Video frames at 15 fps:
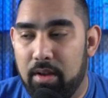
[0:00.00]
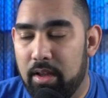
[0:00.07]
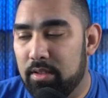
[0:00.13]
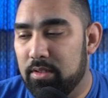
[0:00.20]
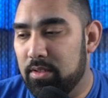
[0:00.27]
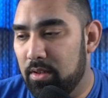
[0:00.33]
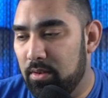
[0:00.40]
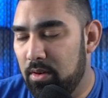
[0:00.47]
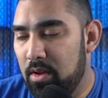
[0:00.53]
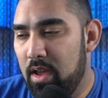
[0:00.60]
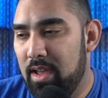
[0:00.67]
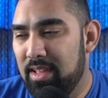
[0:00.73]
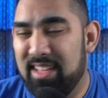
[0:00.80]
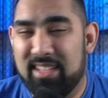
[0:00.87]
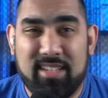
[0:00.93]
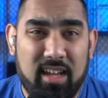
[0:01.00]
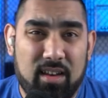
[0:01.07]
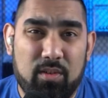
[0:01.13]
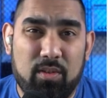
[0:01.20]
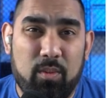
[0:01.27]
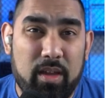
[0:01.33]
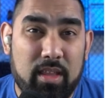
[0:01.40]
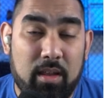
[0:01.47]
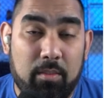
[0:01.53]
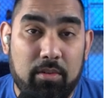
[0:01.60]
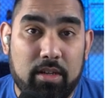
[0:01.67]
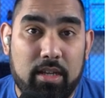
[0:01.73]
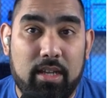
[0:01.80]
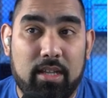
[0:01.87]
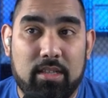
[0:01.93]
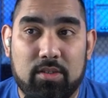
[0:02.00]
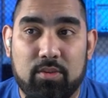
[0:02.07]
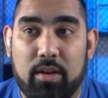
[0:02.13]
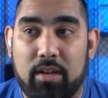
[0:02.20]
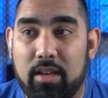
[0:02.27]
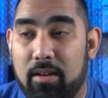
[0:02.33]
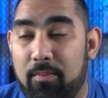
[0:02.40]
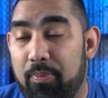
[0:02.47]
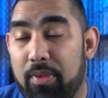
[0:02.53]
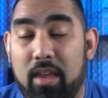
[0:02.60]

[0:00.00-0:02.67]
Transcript: And so that's kind of the way that I'm looking at this right now.